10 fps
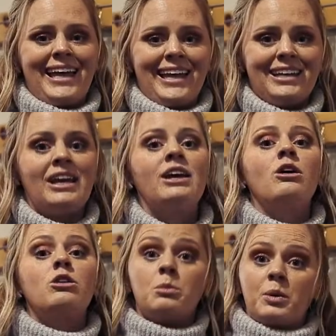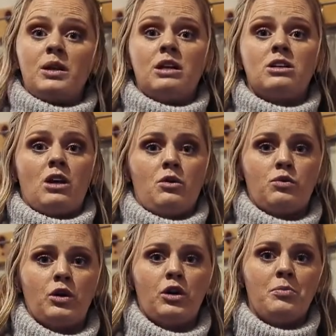in the breeding shed
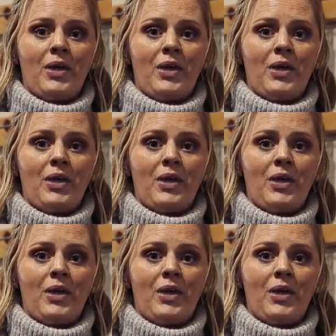room.